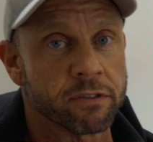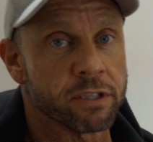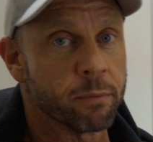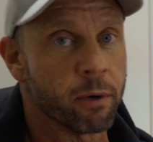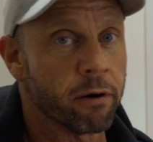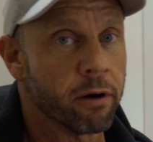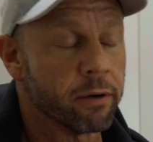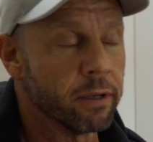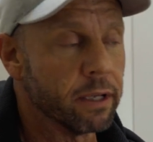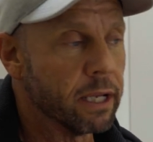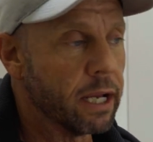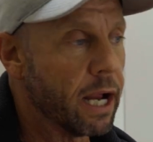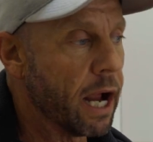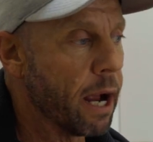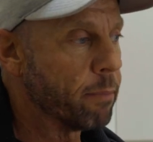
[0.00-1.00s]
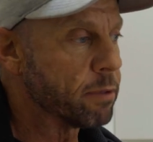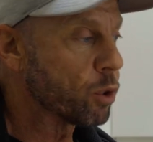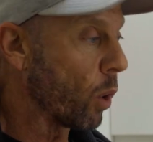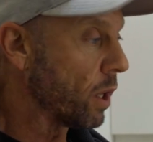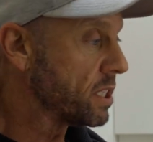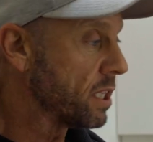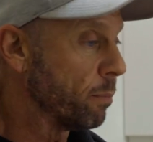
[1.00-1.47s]
for tomorrow. It's
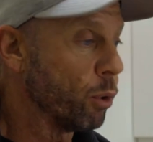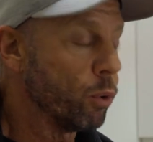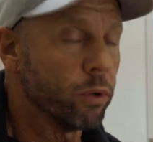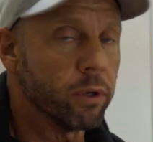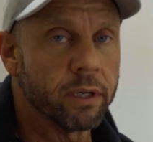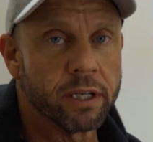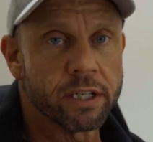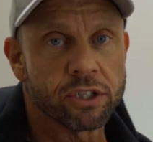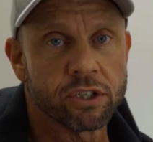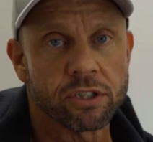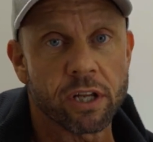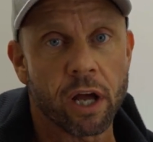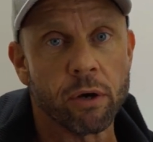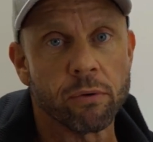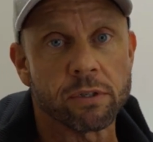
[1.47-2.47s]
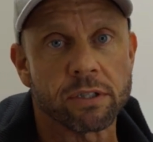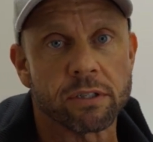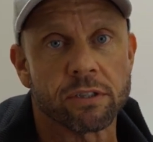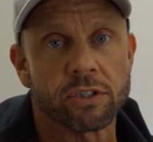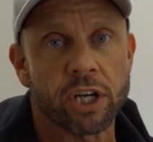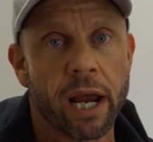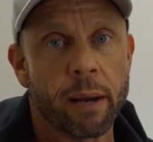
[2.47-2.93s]
quite simple. It's just
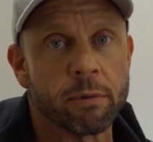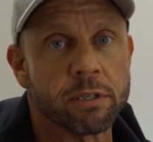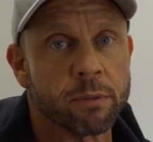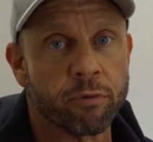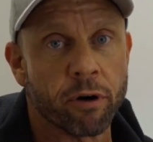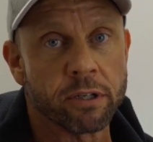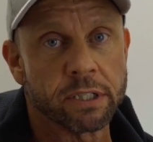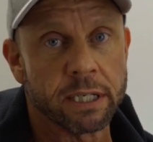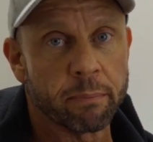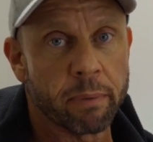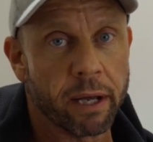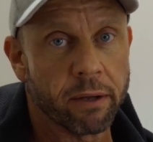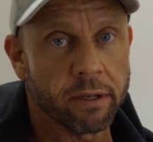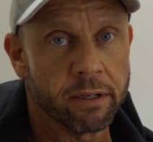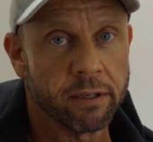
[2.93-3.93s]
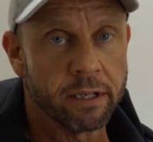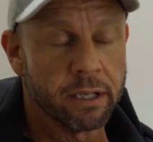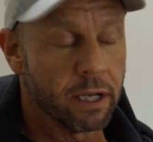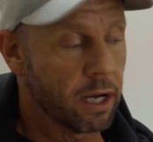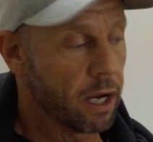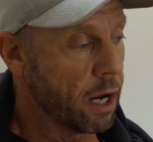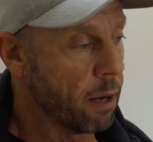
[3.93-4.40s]
oats, jam and some protein powder.
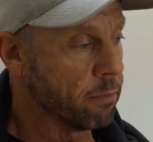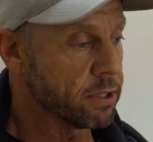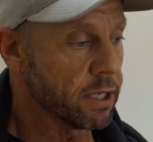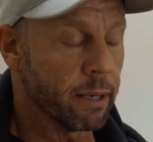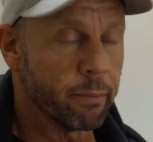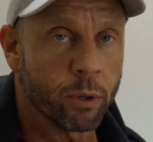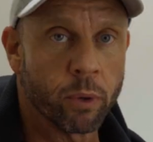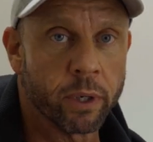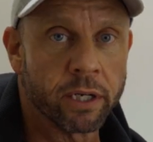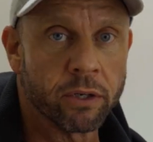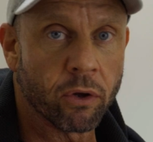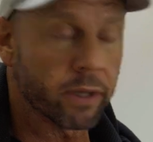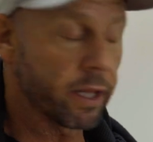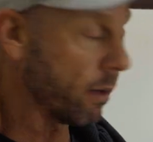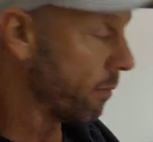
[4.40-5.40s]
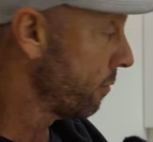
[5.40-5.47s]
So let me quickly knock that up